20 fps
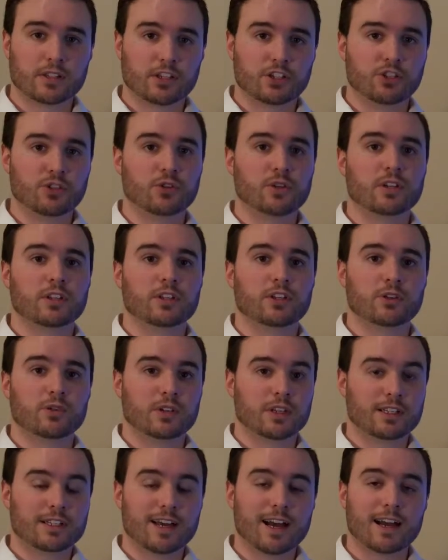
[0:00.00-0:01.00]
that you can do
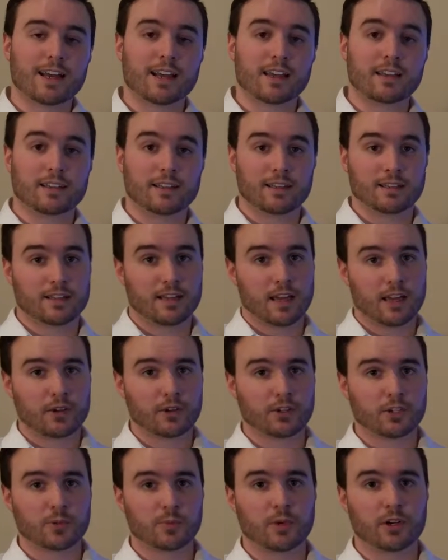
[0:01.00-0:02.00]
to tie in the
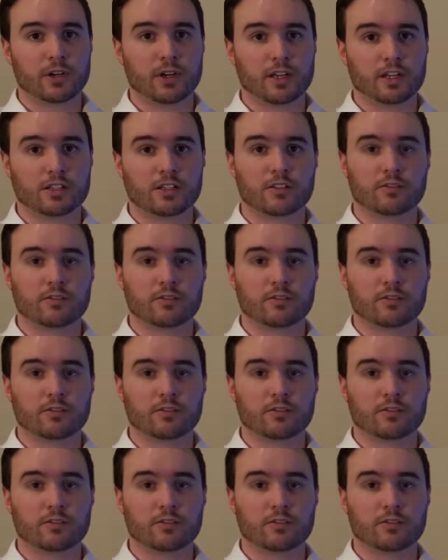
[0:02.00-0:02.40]
entire experience